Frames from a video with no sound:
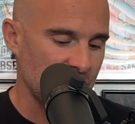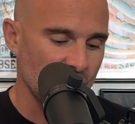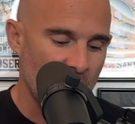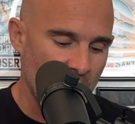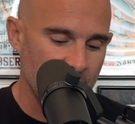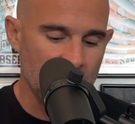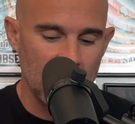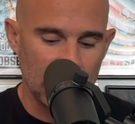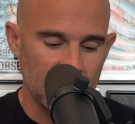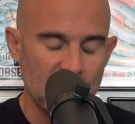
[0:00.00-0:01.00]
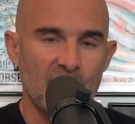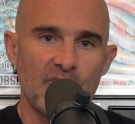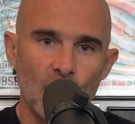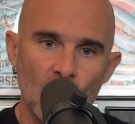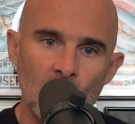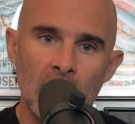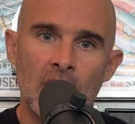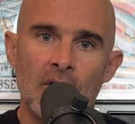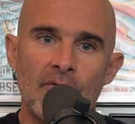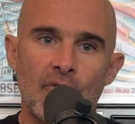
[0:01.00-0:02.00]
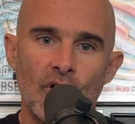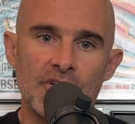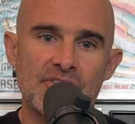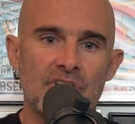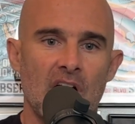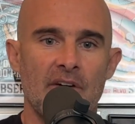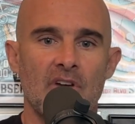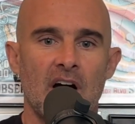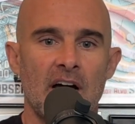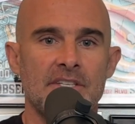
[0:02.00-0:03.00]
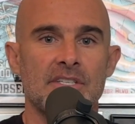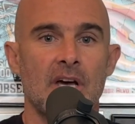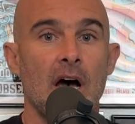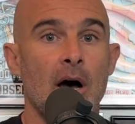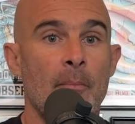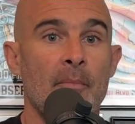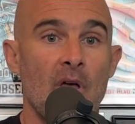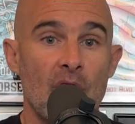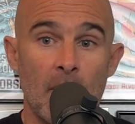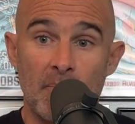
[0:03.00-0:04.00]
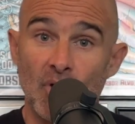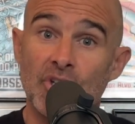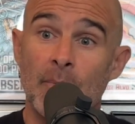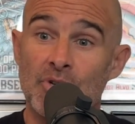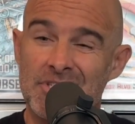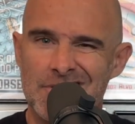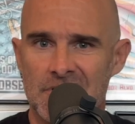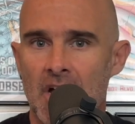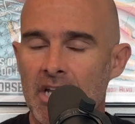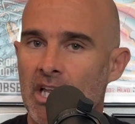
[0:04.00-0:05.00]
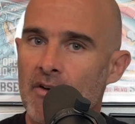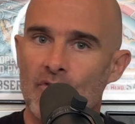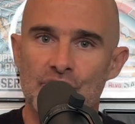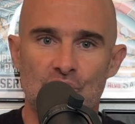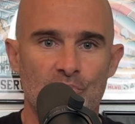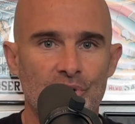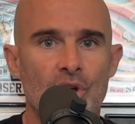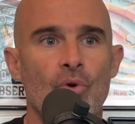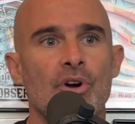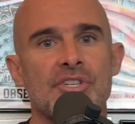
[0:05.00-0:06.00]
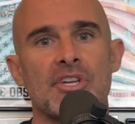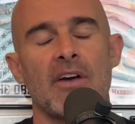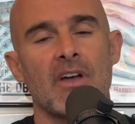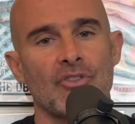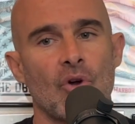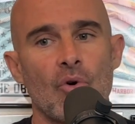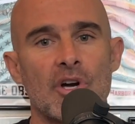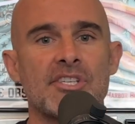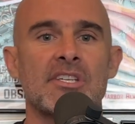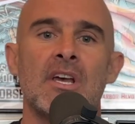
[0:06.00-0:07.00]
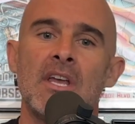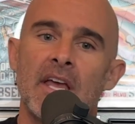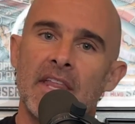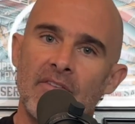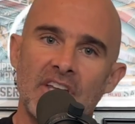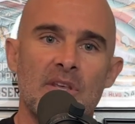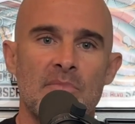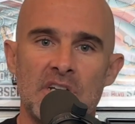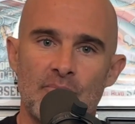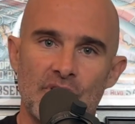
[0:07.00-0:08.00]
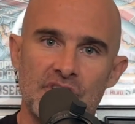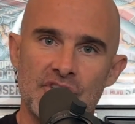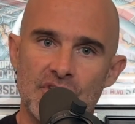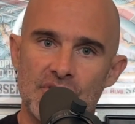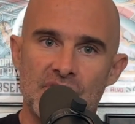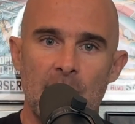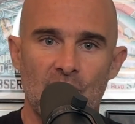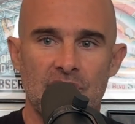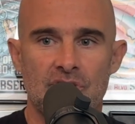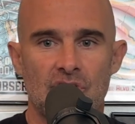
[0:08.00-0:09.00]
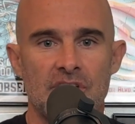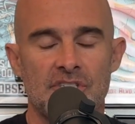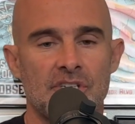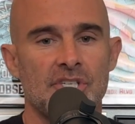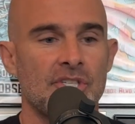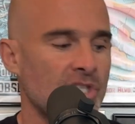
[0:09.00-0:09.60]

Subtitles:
So now I've got like the full verse, I've got the build-up, which is kind of like a verse or pre-chorus, I've got the chorus, and then I've got the mini bridge to separate the transitions.